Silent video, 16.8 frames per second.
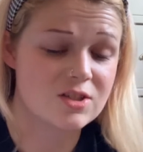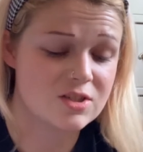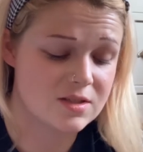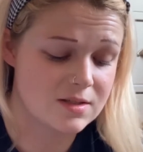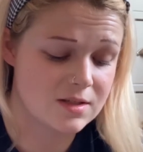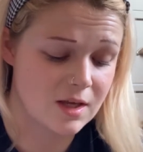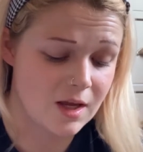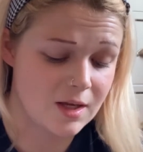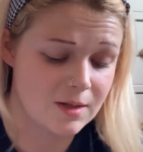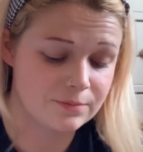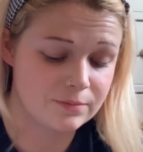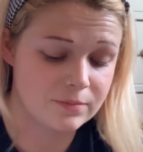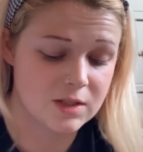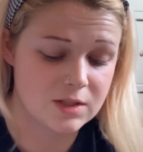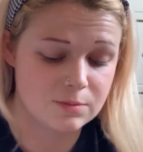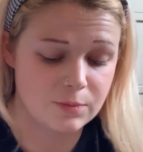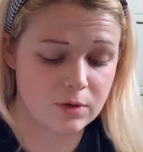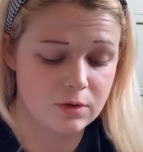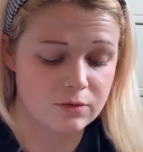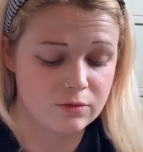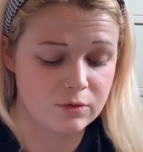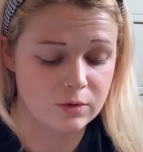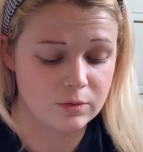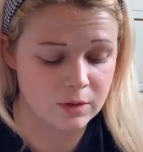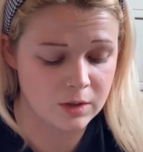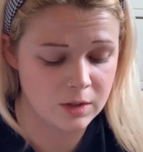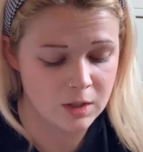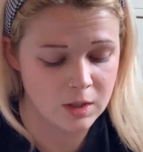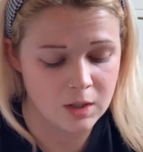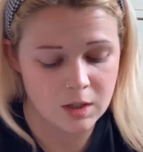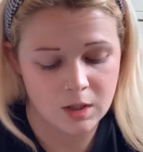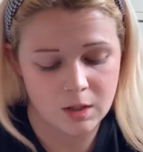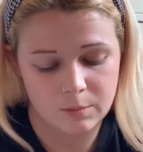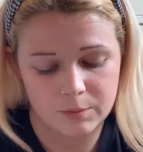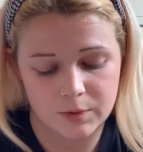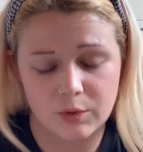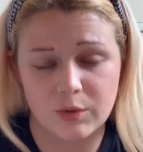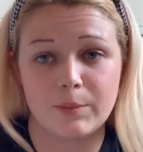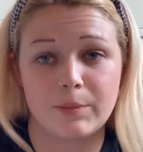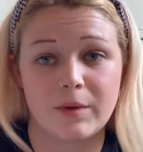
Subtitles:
just say, is beautiful. Beauty